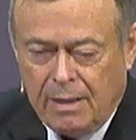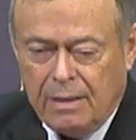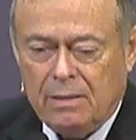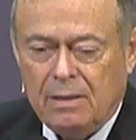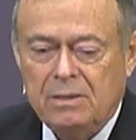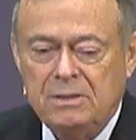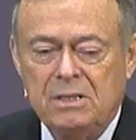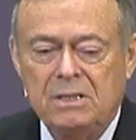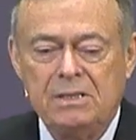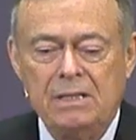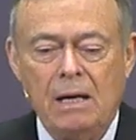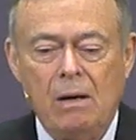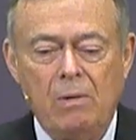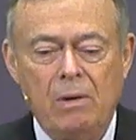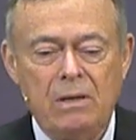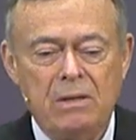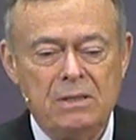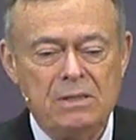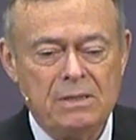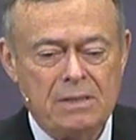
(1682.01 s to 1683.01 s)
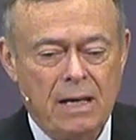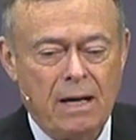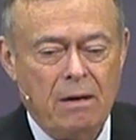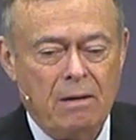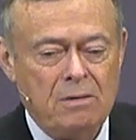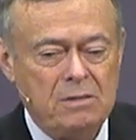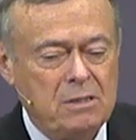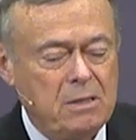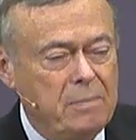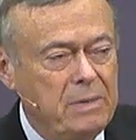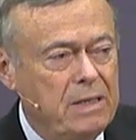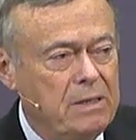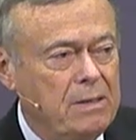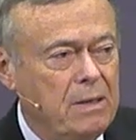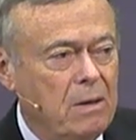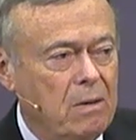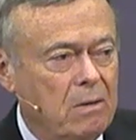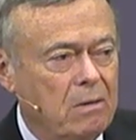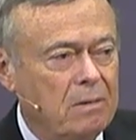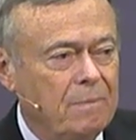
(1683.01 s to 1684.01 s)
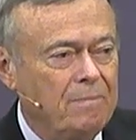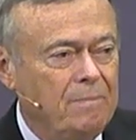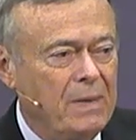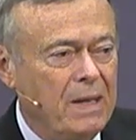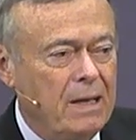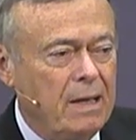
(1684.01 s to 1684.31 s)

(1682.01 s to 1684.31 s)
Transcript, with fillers: This is how he desires to be known.